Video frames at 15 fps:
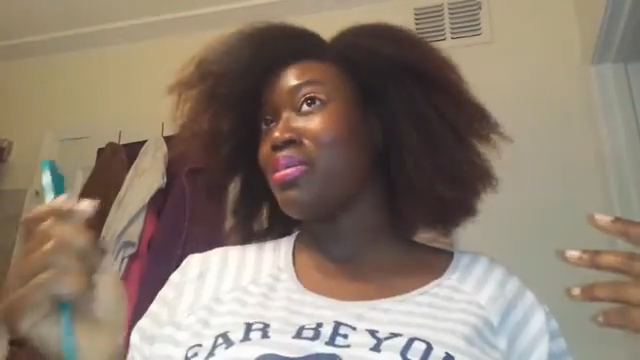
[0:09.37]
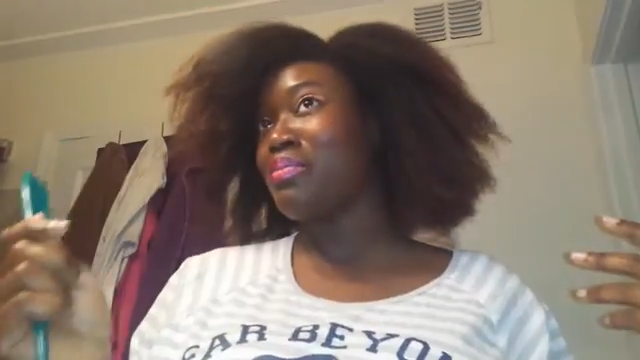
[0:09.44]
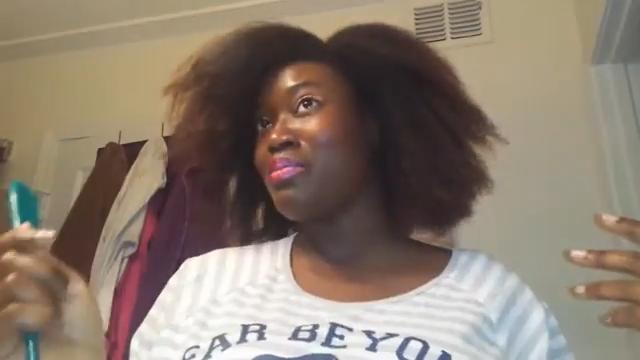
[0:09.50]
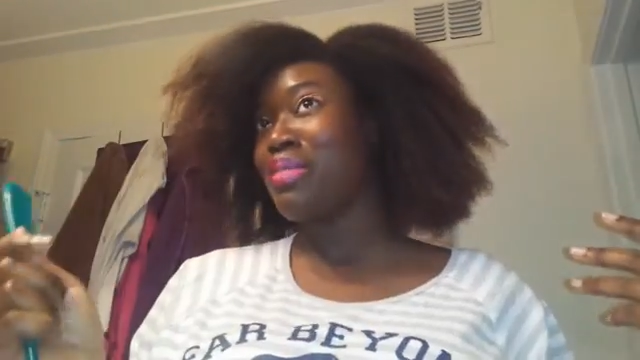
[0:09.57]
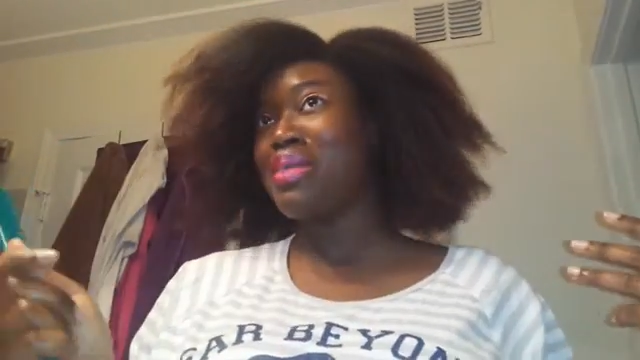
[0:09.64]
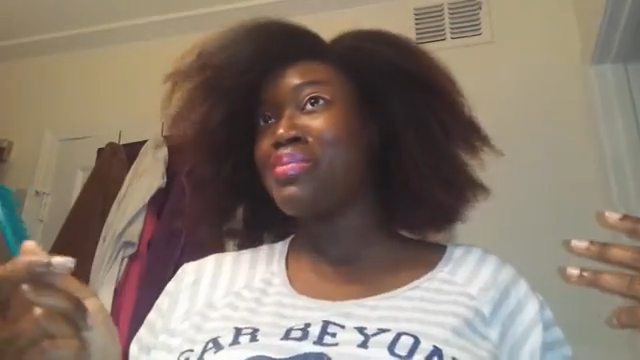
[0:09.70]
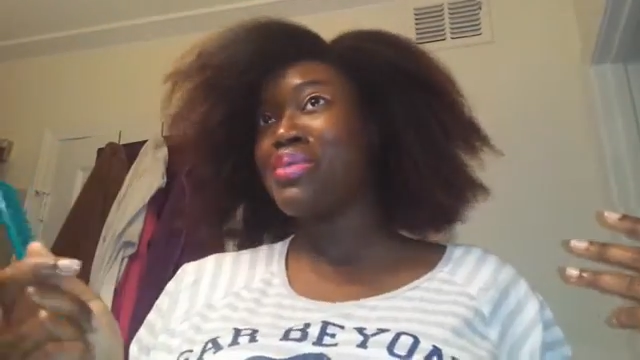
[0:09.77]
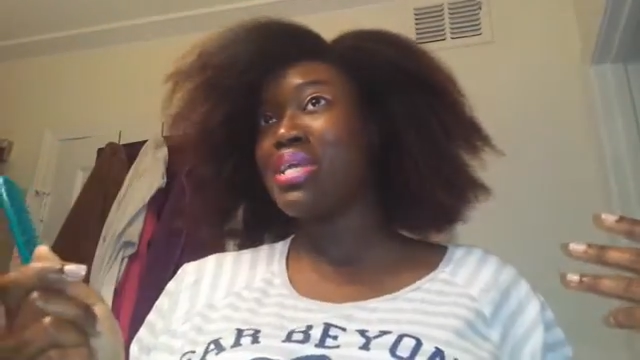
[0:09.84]
or
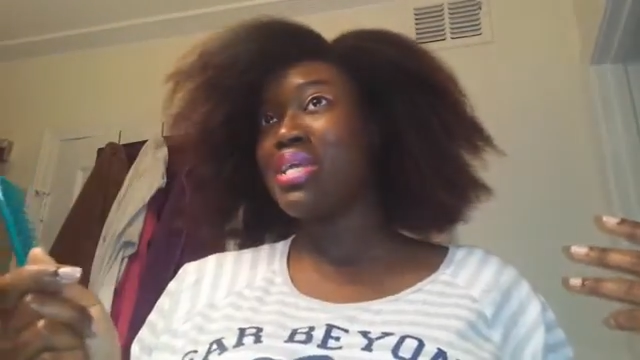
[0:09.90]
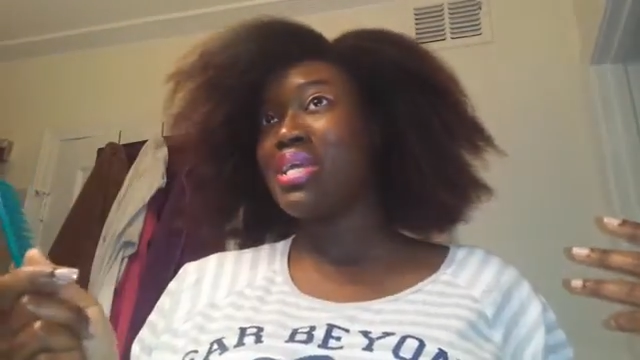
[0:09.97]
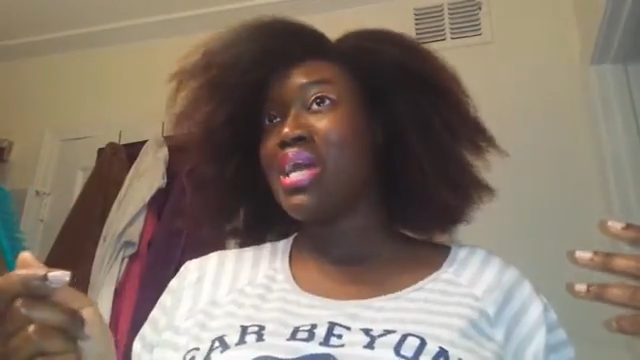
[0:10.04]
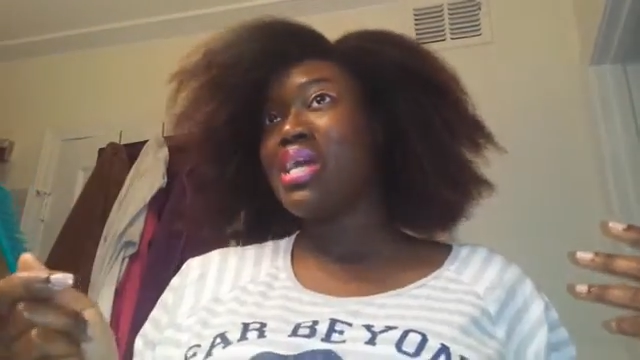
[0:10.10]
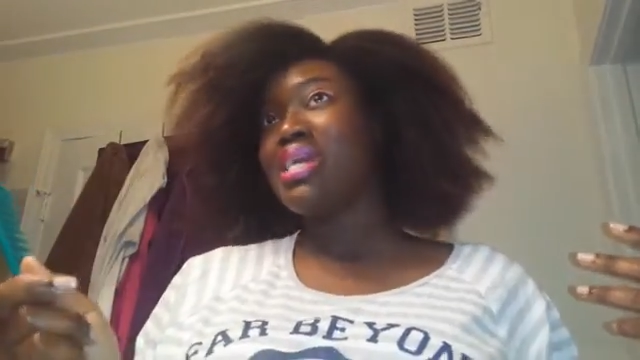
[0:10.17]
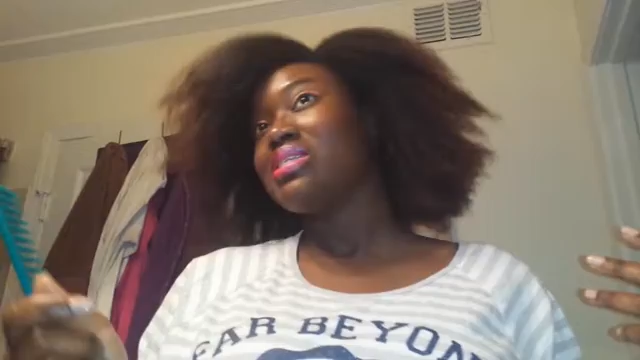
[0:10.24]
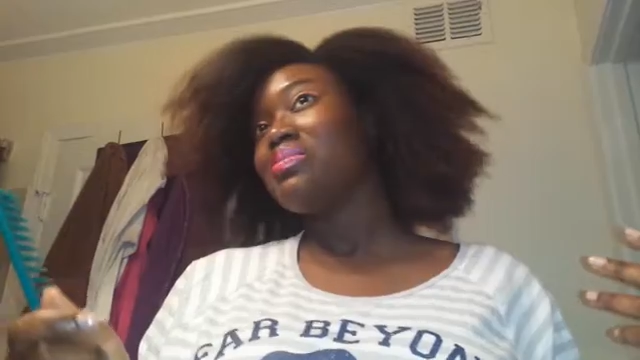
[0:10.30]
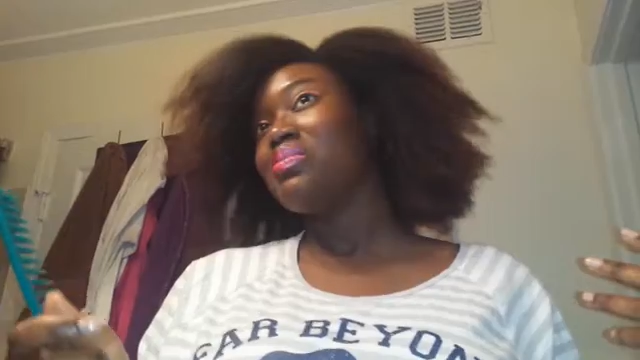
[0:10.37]
maybe
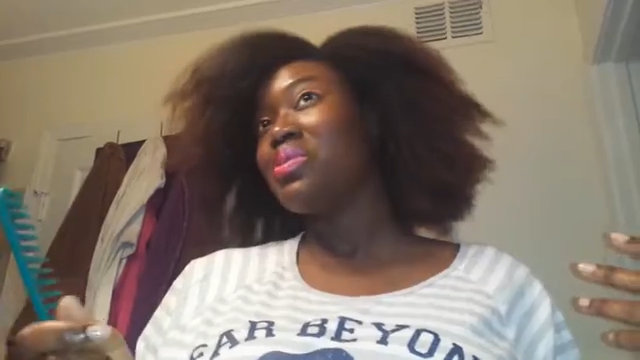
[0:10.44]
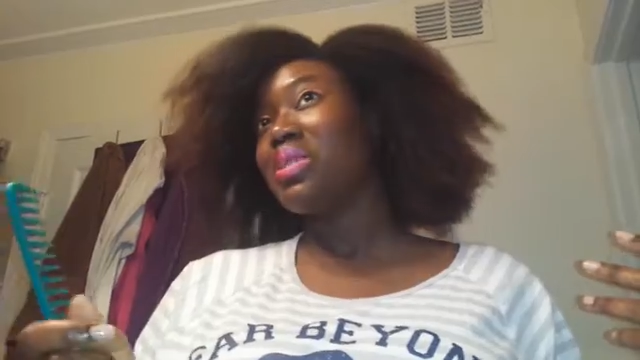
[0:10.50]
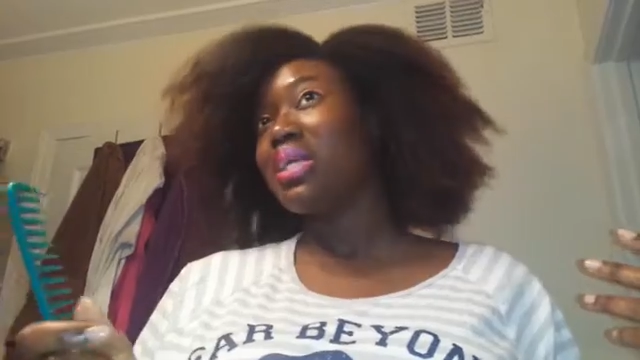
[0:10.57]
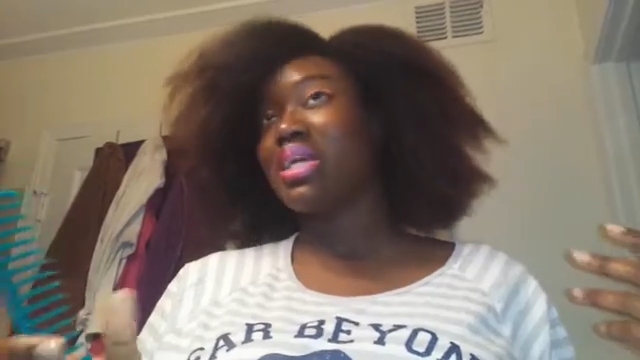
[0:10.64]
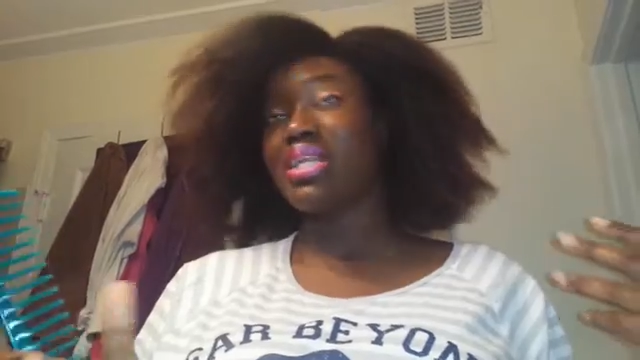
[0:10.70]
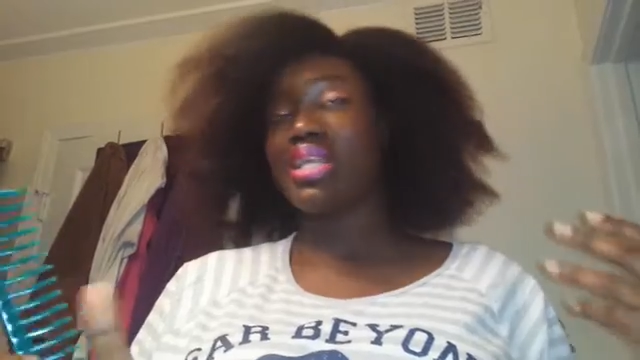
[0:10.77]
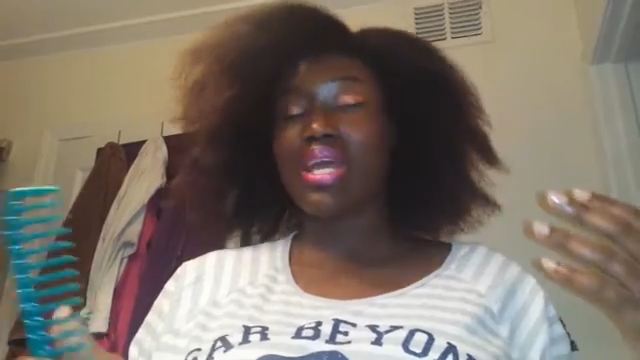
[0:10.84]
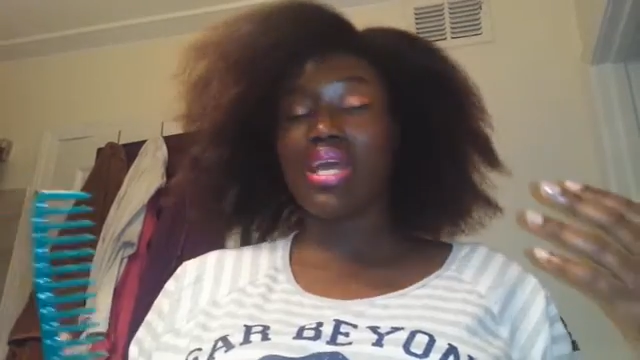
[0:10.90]
it's more
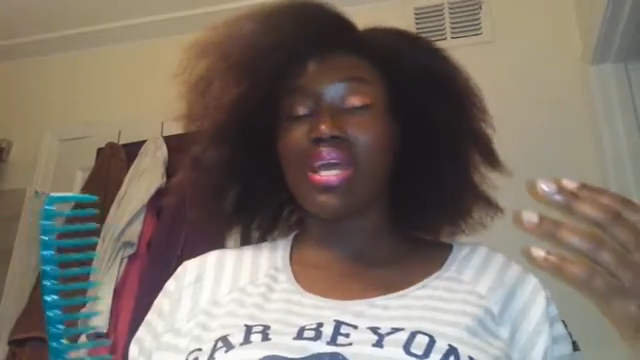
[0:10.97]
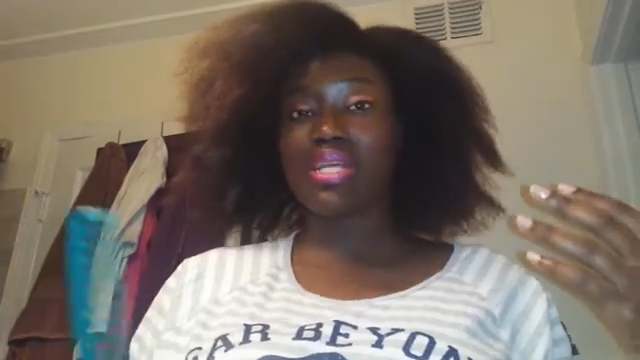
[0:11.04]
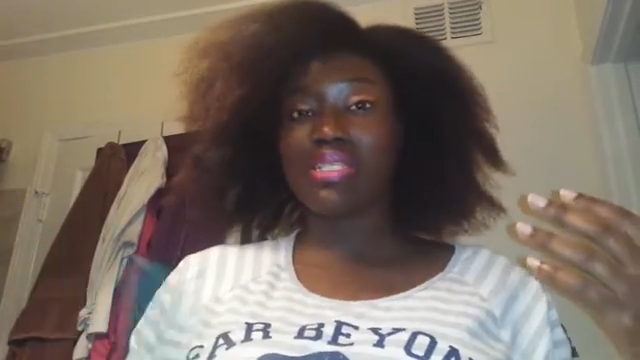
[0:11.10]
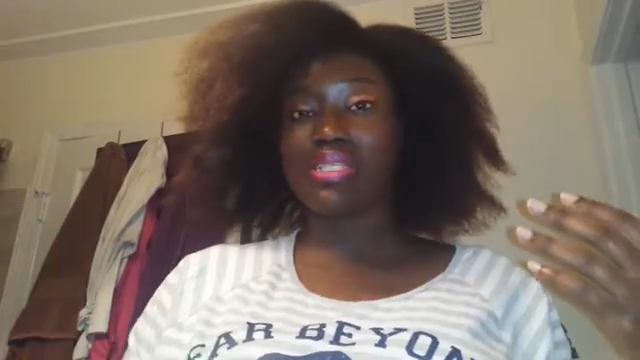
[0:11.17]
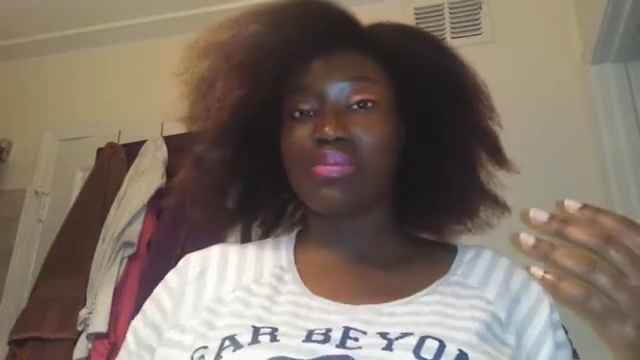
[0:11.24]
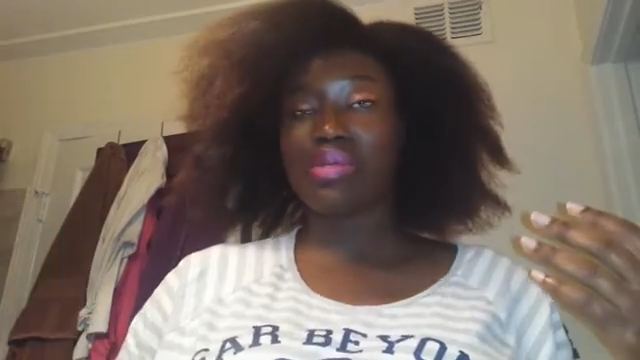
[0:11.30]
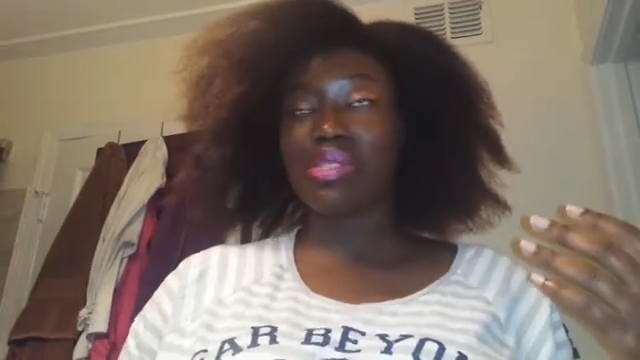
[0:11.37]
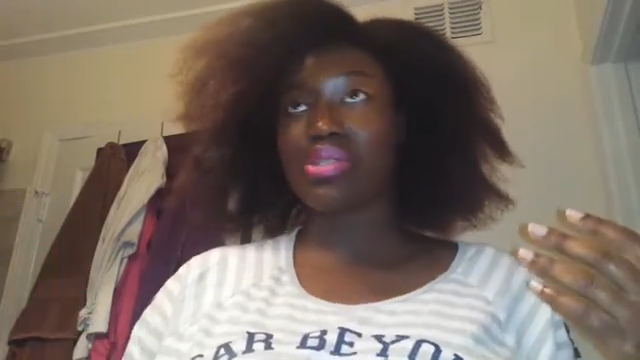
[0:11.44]
like an
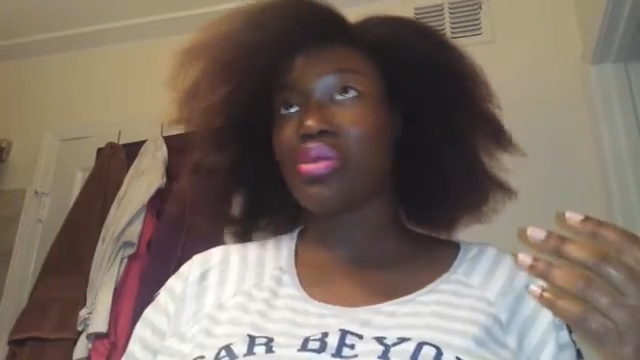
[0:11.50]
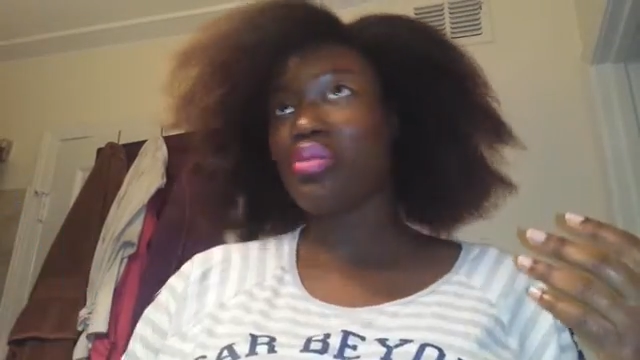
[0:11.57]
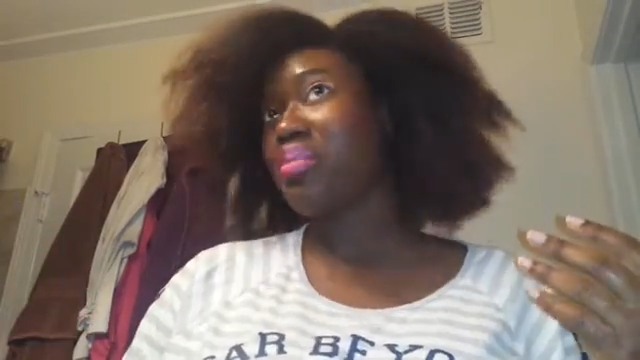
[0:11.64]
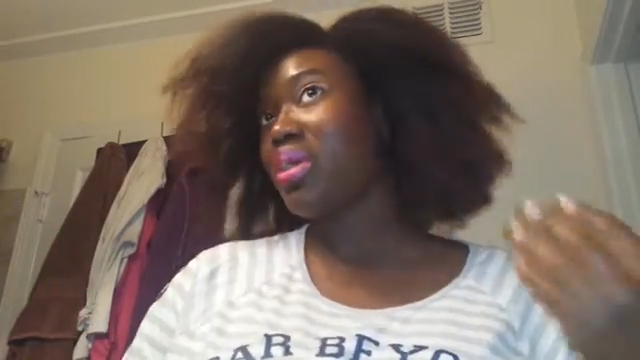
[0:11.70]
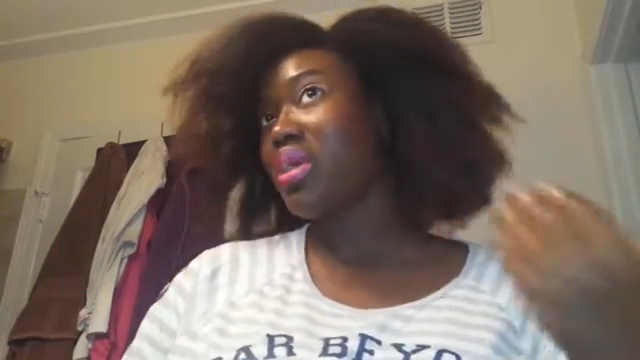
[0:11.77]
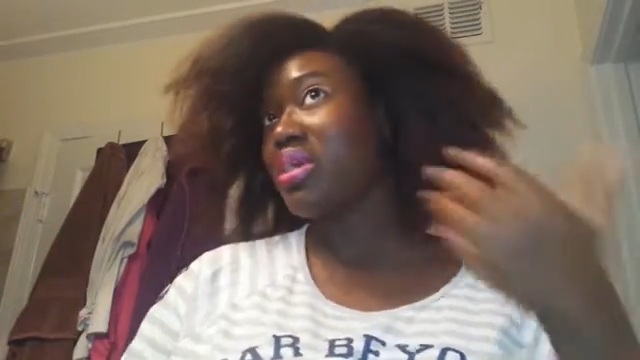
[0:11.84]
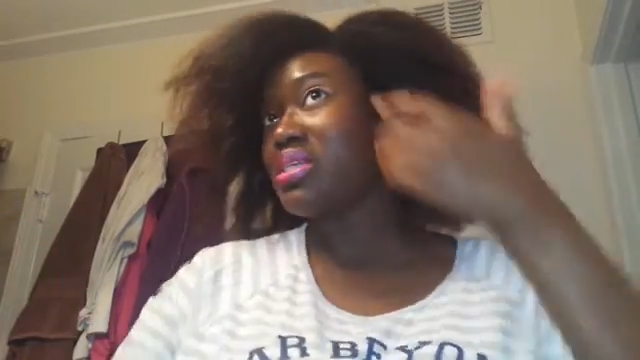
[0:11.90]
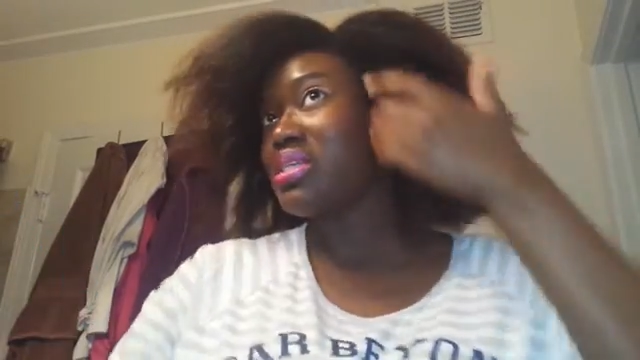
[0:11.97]
asymmetrical part,